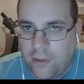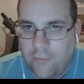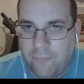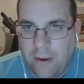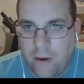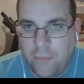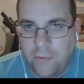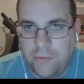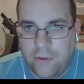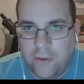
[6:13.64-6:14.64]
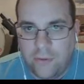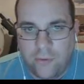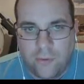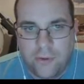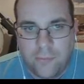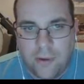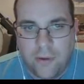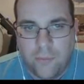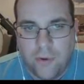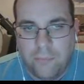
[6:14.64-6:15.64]
comparable to North
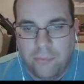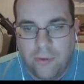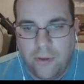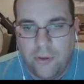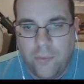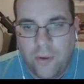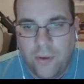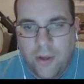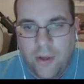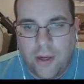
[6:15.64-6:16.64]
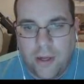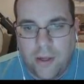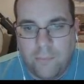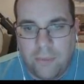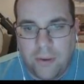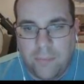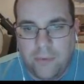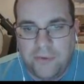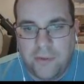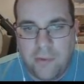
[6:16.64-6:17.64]
America, where blue,
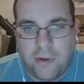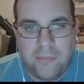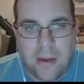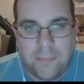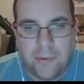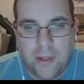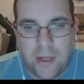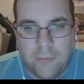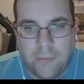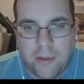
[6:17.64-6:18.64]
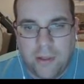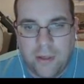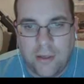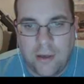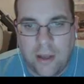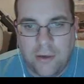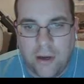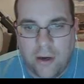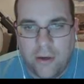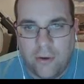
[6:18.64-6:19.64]
purple is the most populated, but then a
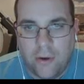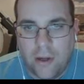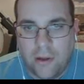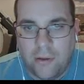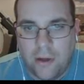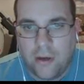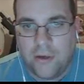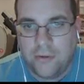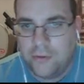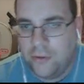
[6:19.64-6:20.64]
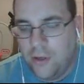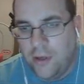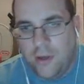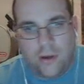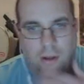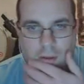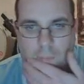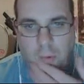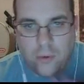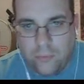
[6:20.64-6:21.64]
darkish,
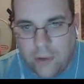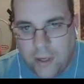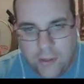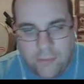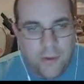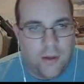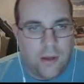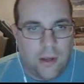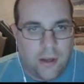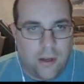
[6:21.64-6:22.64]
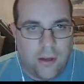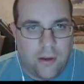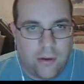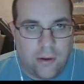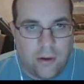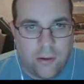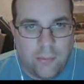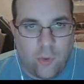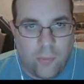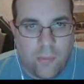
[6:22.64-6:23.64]
more red,
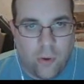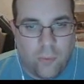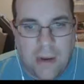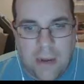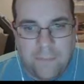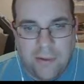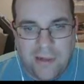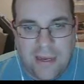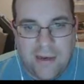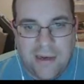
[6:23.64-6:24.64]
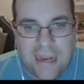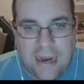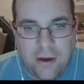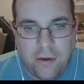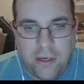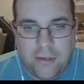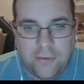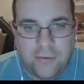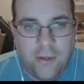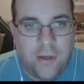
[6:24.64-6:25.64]
are more populated
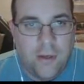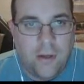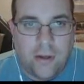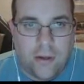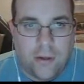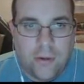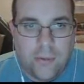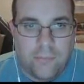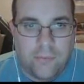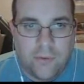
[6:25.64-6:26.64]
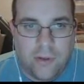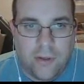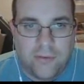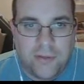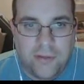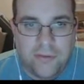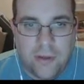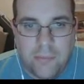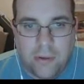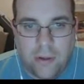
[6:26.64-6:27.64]
areas. So you can see
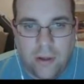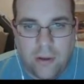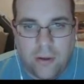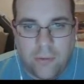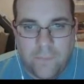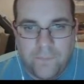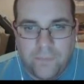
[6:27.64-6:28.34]
some along